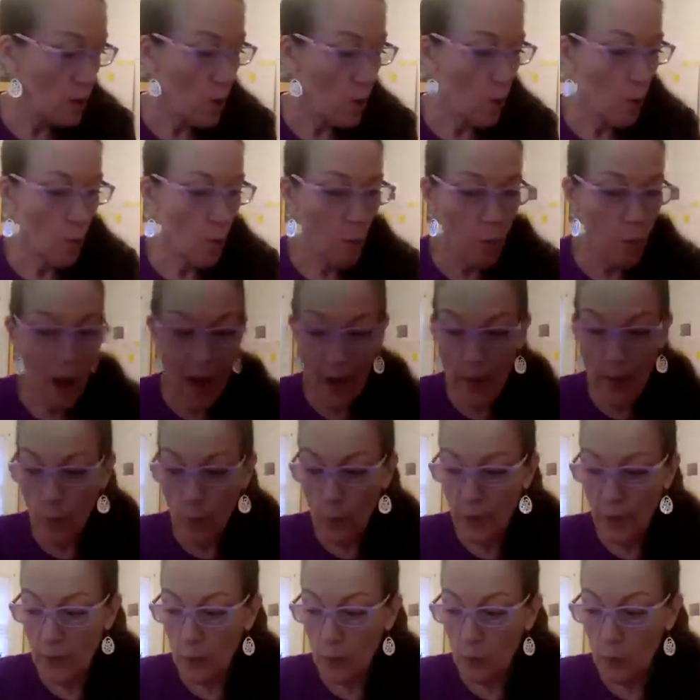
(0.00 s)
Why
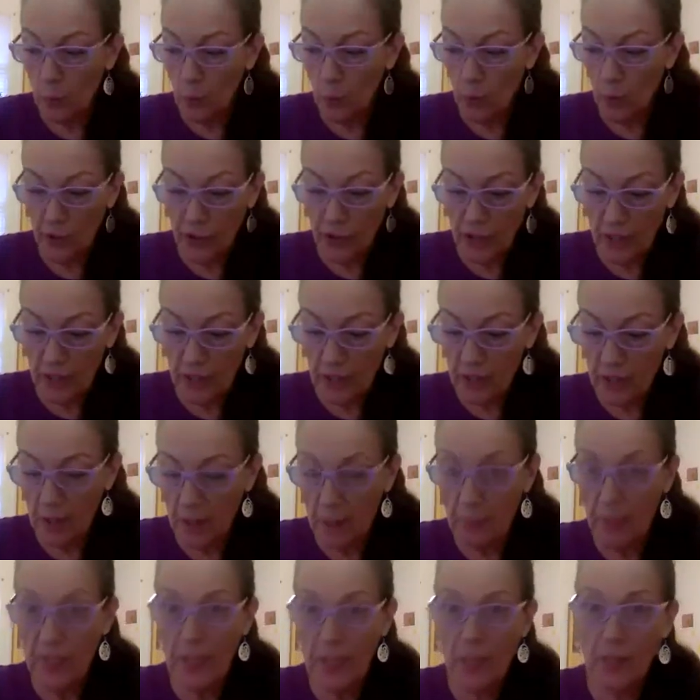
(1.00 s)
wouldn't, or just a
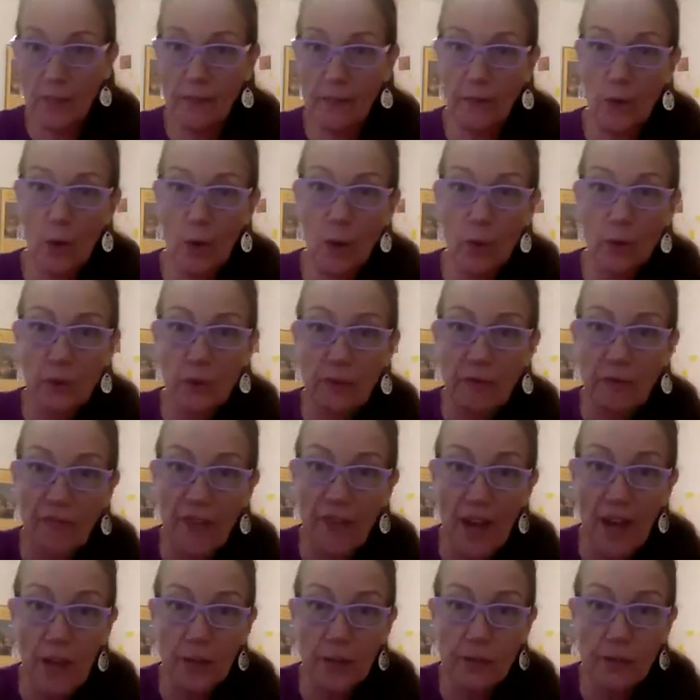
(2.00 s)
piece of old
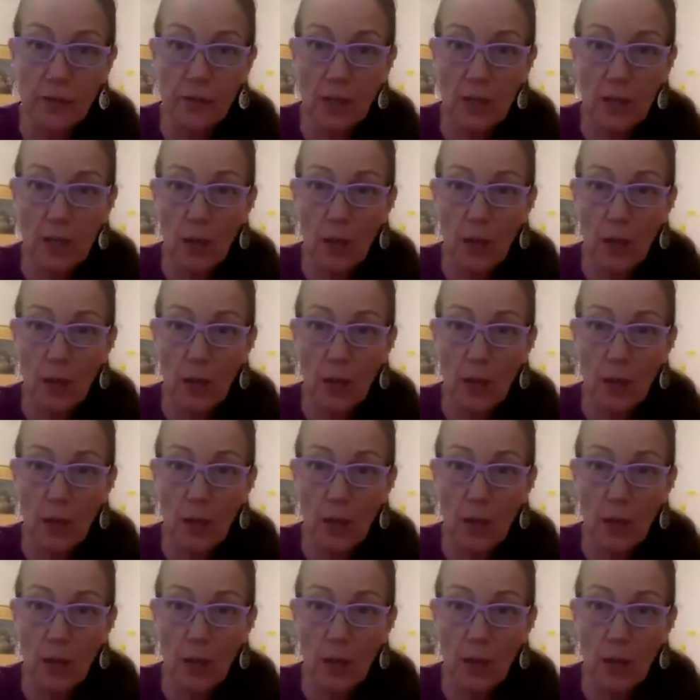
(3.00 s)
felt?